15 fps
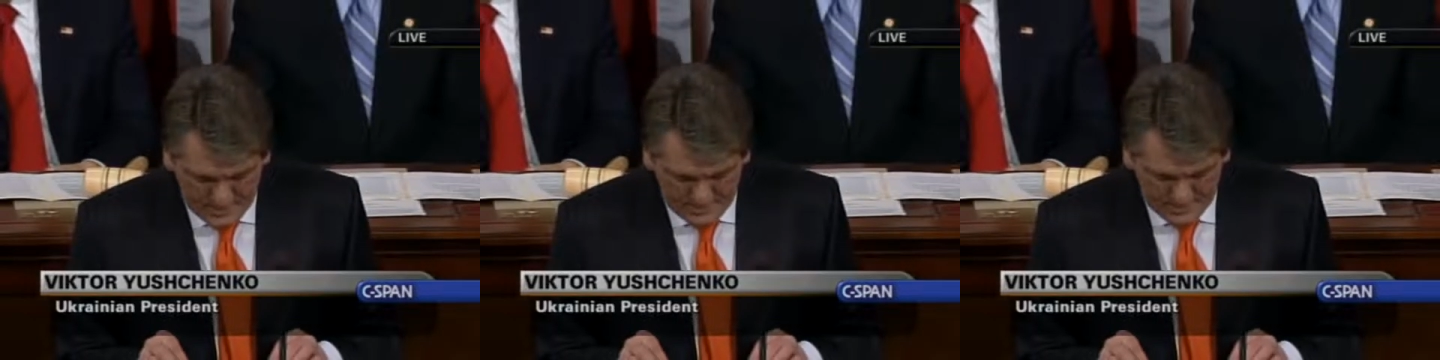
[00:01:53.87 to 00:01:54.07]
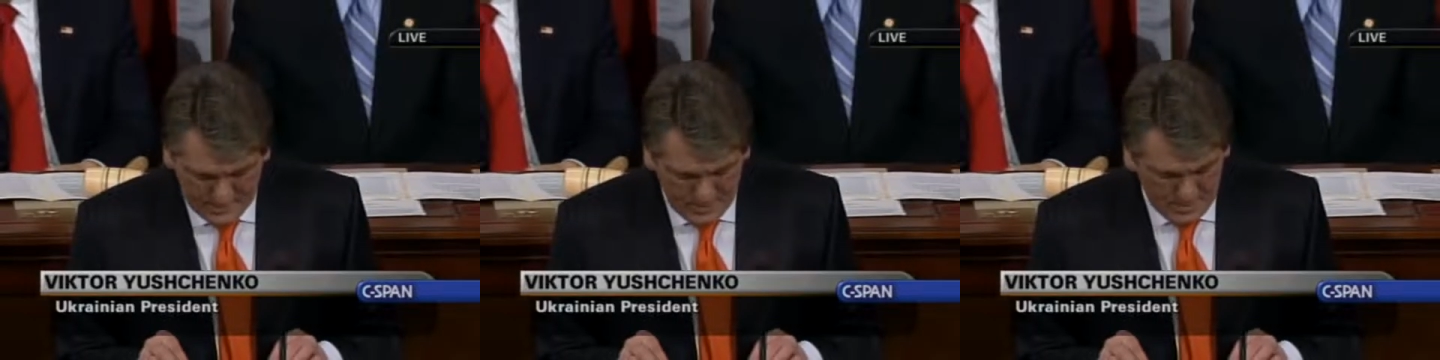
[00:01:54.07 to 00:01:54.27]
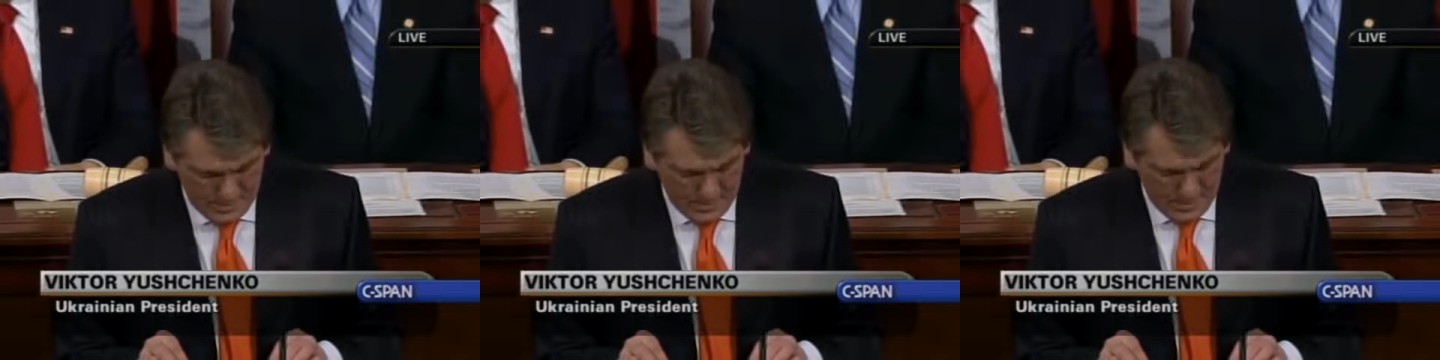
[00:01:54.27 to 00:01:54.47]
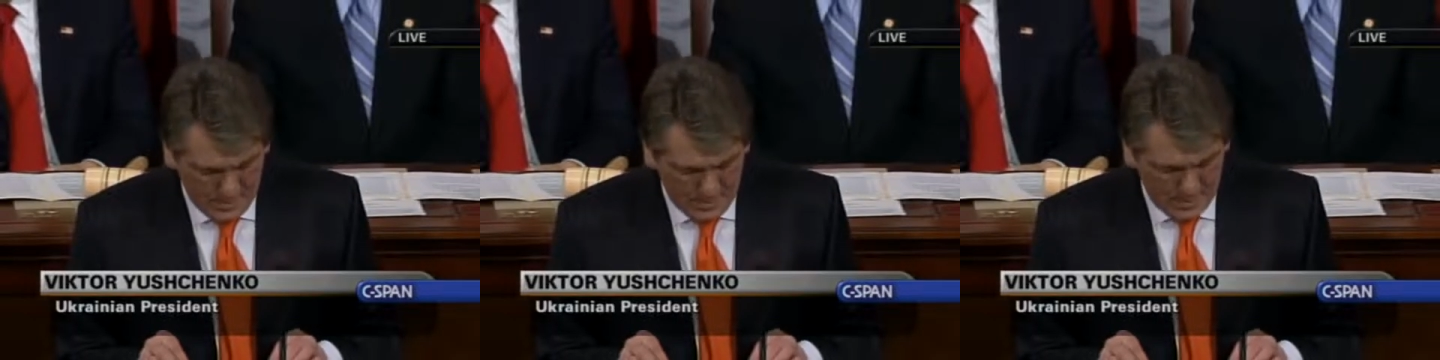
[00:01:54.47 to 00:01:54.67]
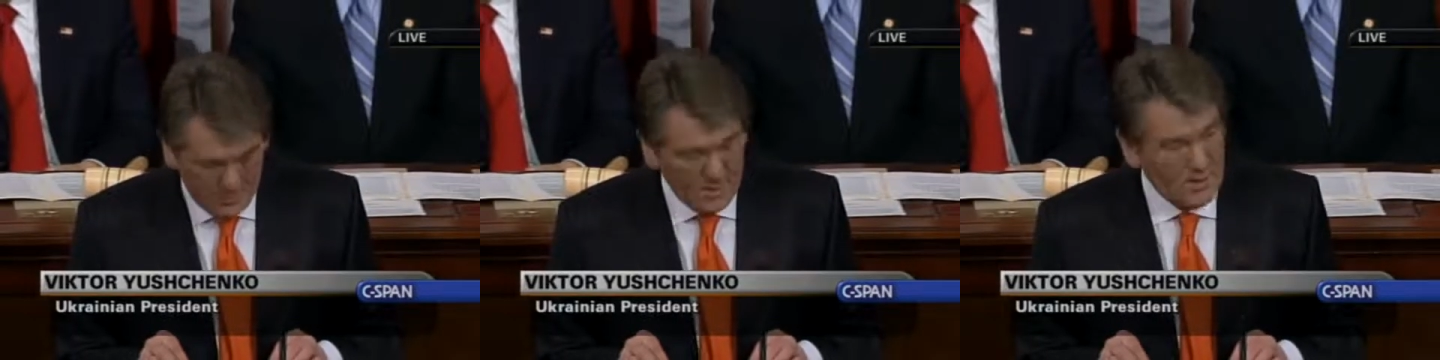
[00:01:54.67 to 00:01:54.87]
and no
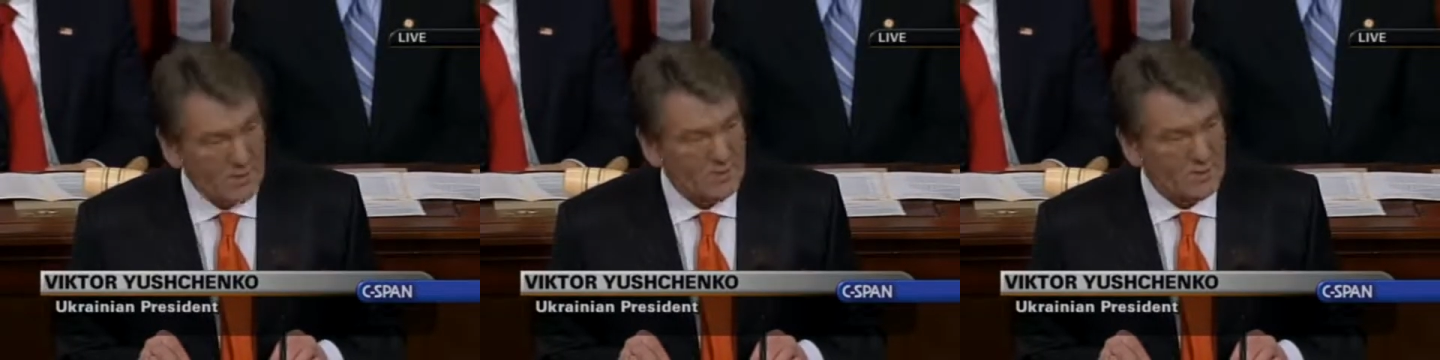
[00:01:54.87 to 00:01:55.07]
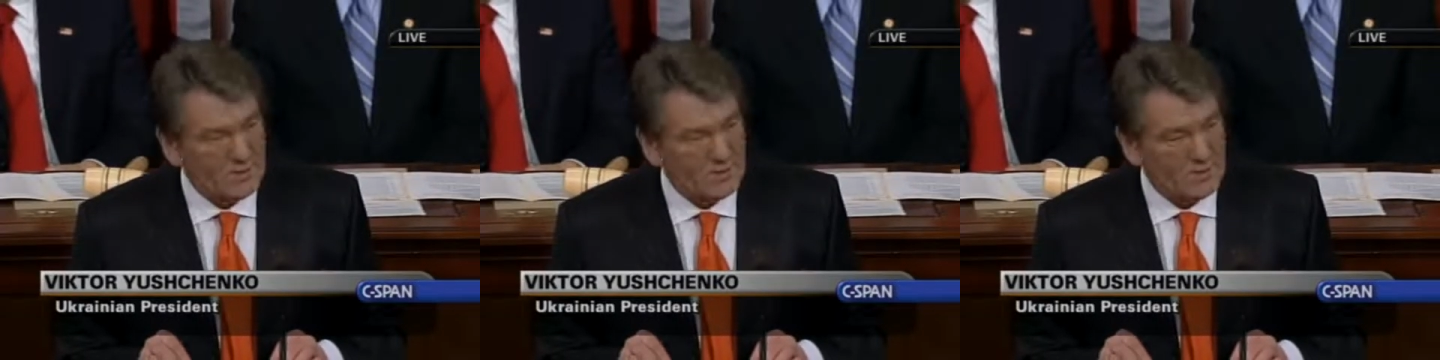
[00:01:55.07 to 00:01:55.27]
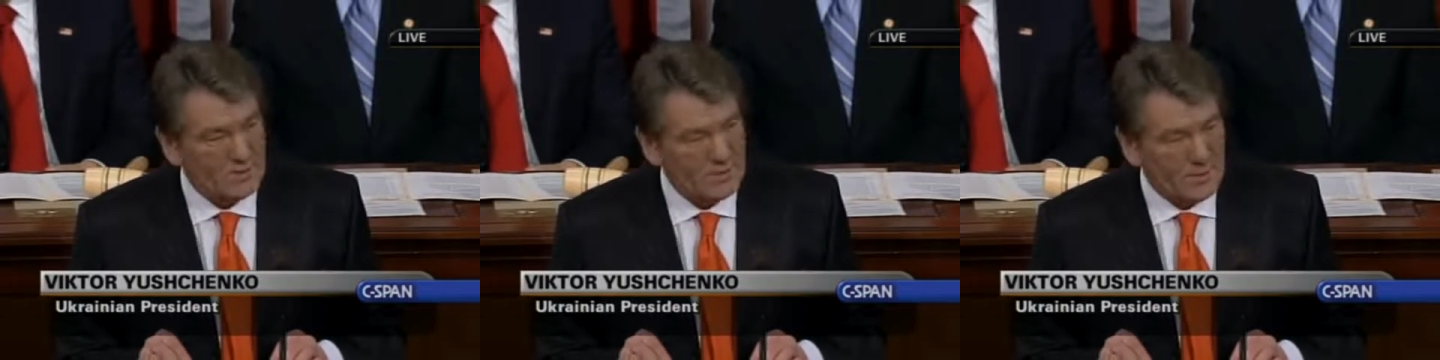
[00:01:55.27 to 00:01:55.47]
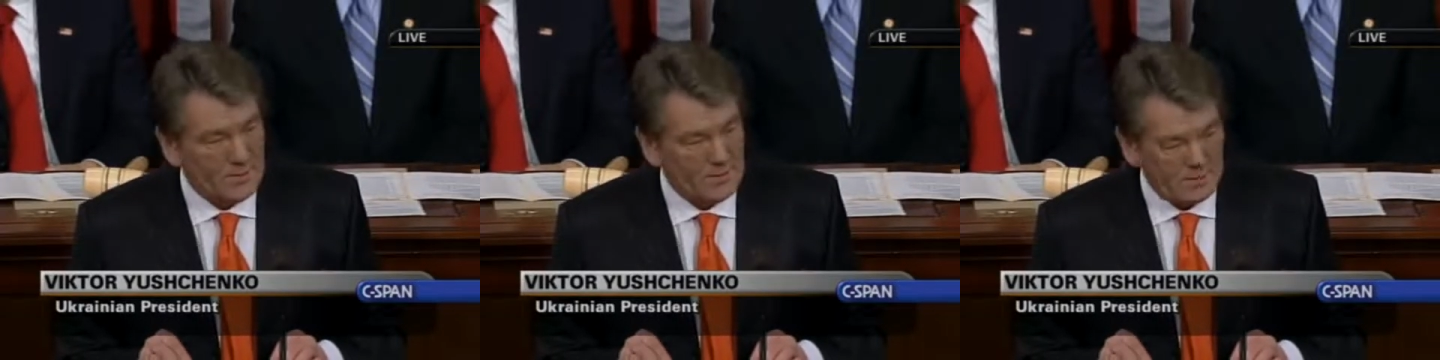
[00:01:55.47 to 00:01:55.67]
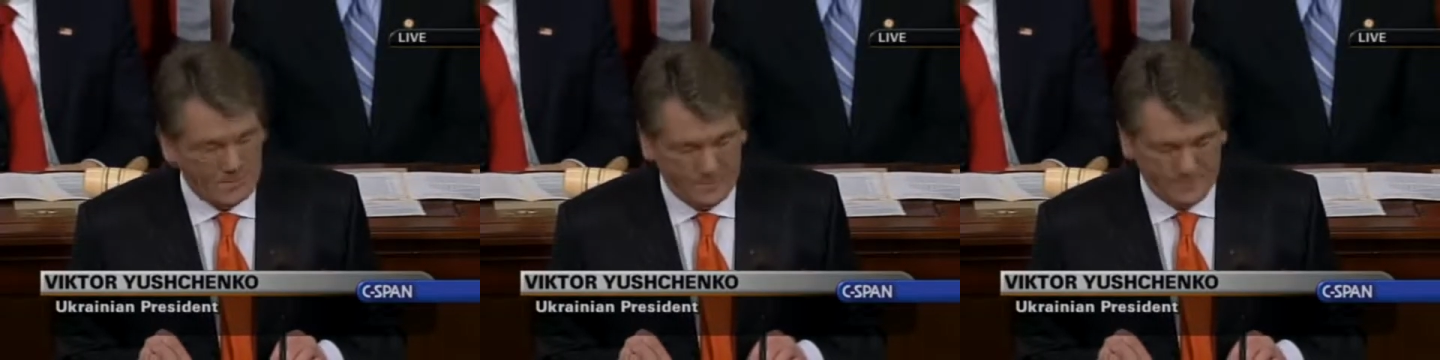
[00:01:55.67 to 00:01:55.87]
distances
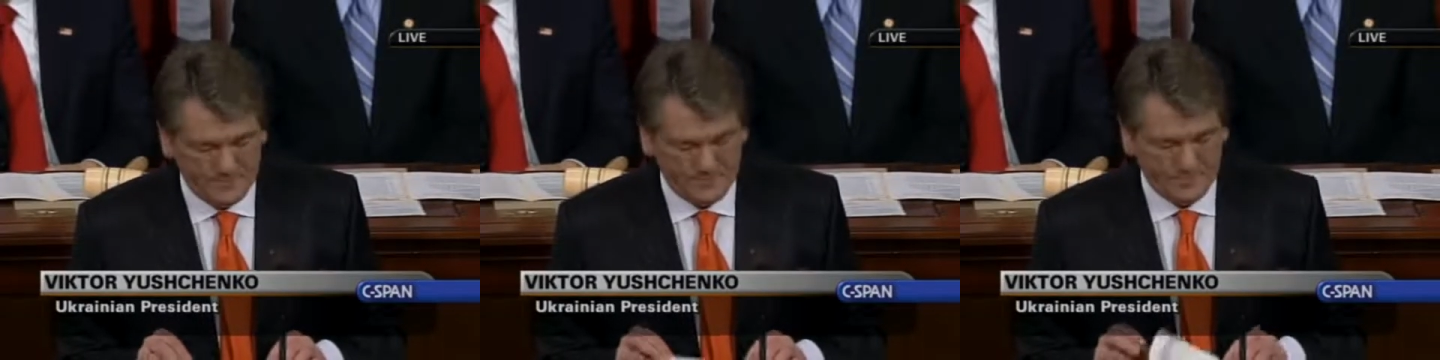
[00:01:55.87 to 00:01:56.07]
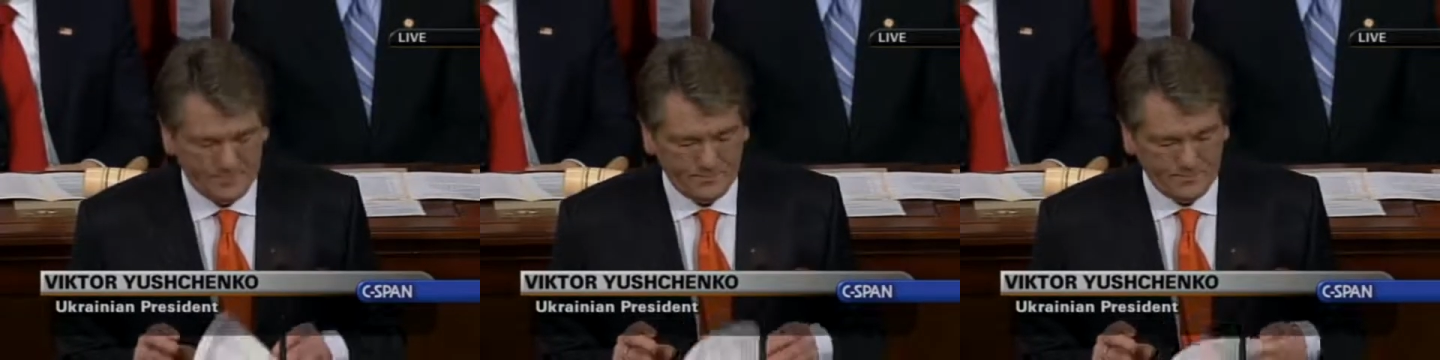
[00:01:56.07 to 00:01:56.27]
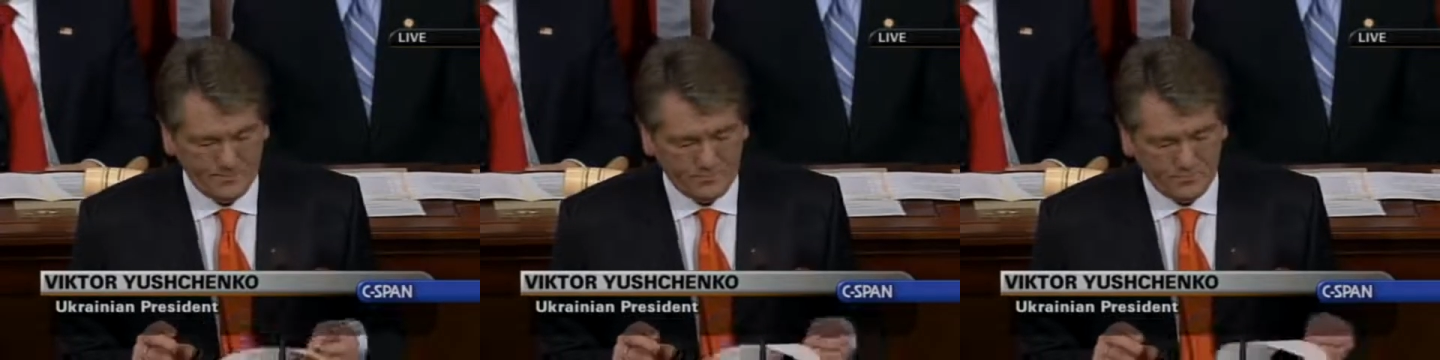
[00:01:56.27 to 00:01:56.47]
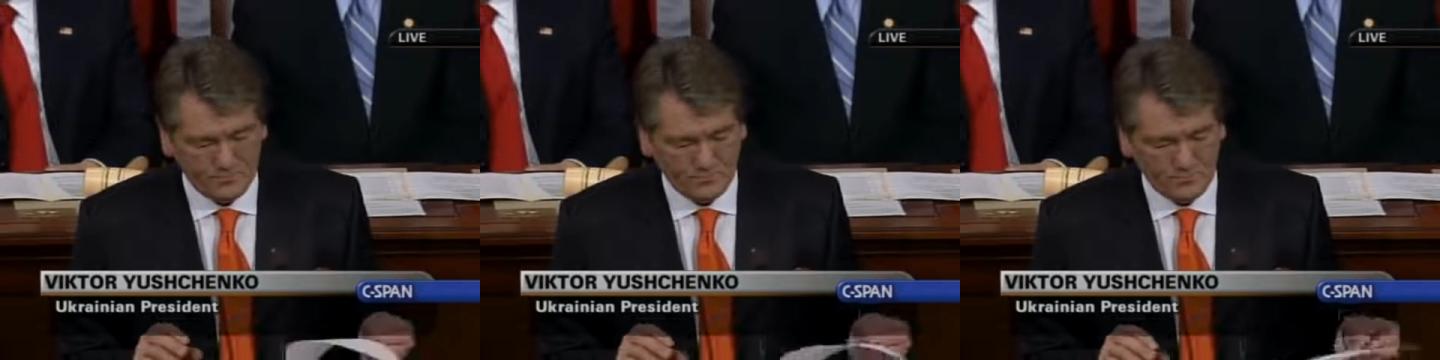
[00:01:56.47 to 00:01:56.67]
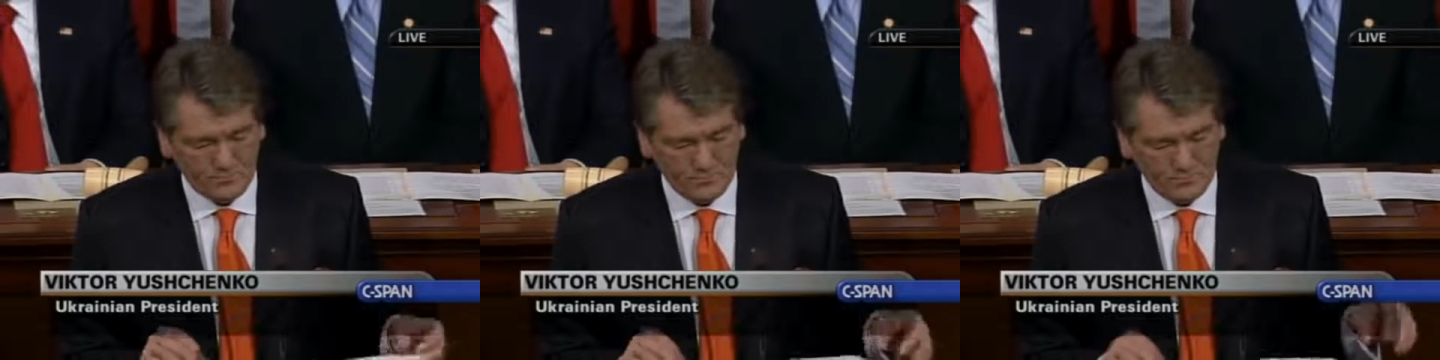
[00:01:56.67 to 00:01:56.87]
can obstruct
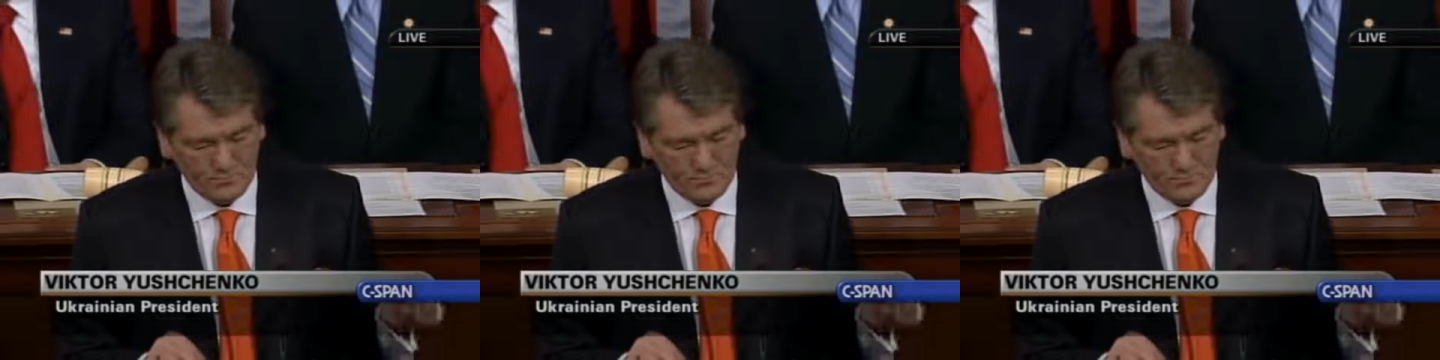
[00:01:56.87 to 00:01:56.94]
it.